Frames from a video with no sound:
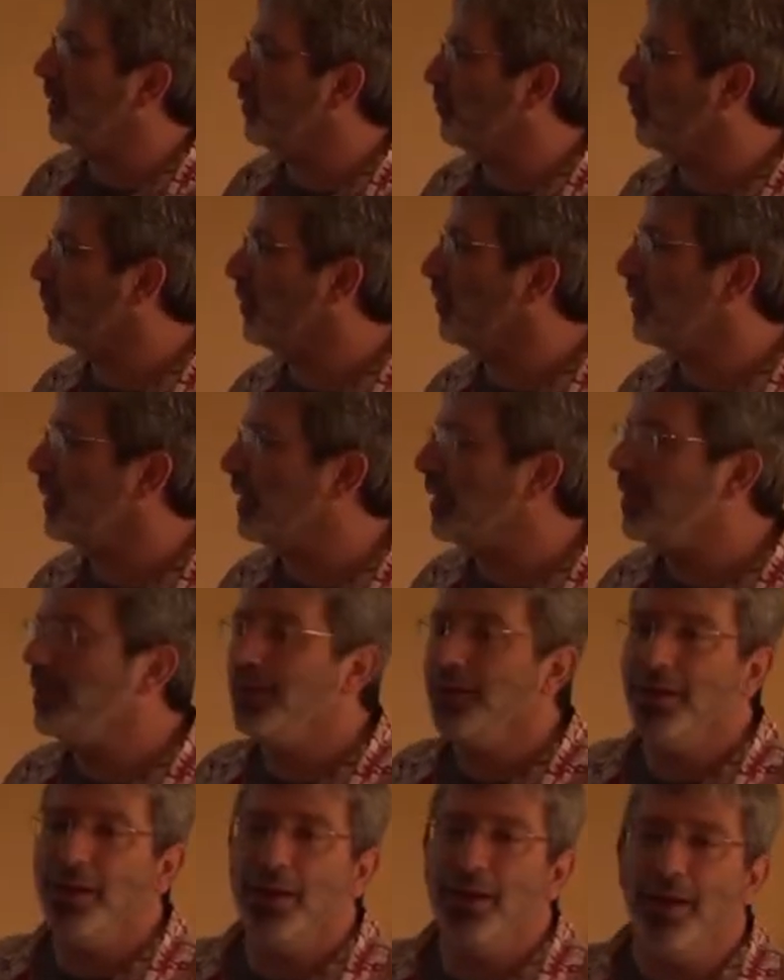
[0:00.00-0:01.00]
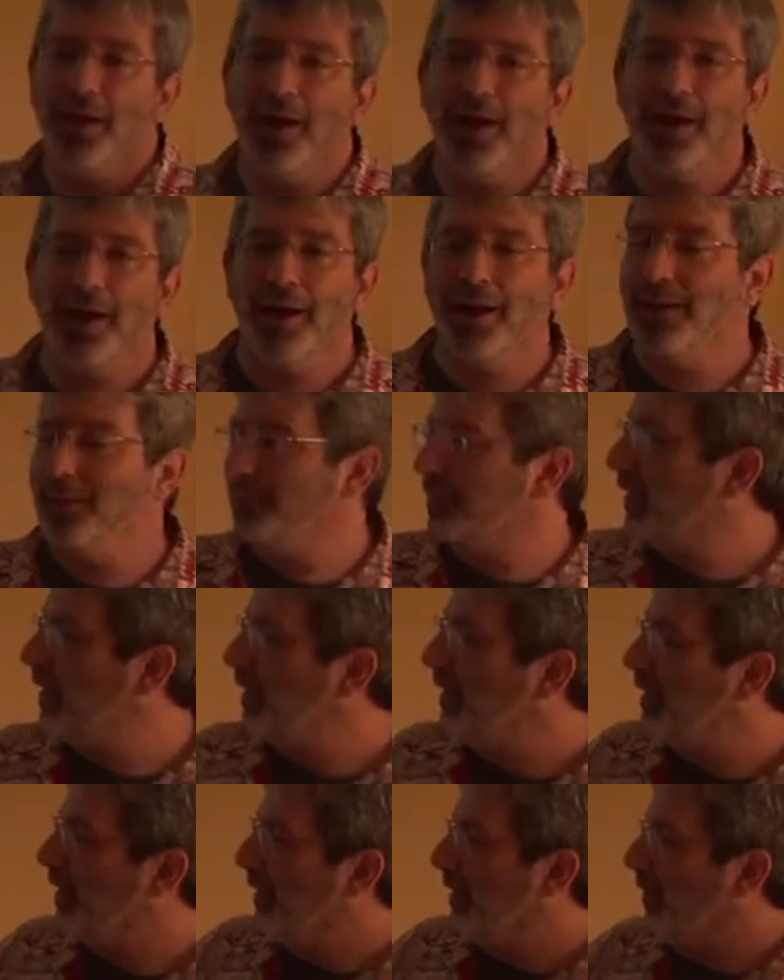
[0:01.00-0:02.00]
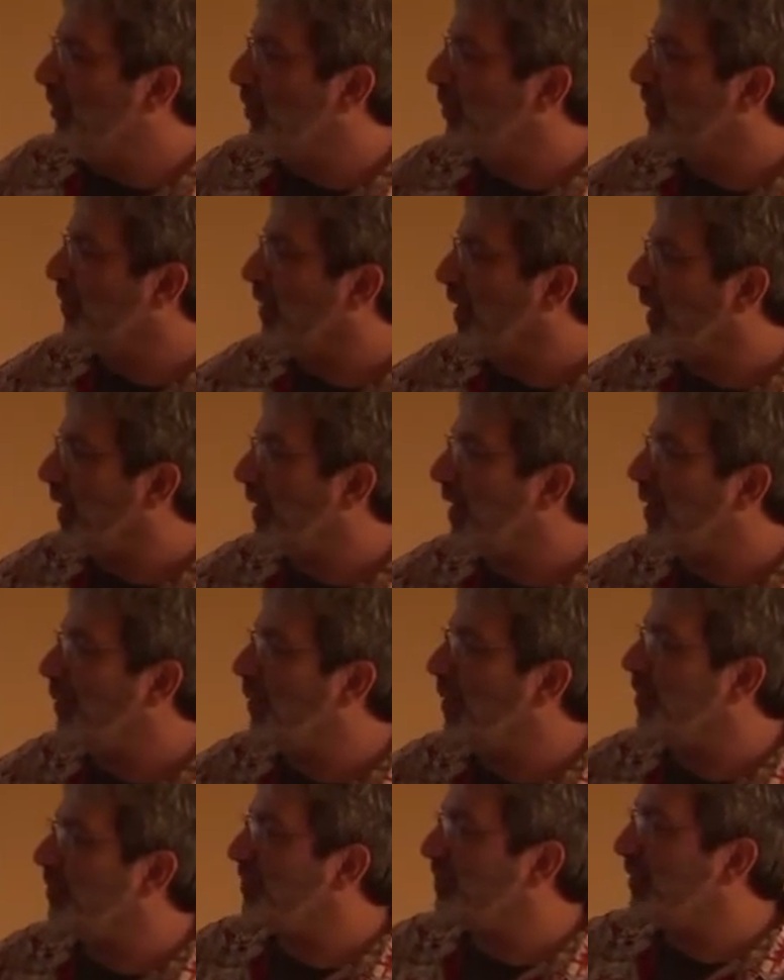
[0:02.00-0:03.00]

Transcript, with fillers: is really uh, key. We're talking about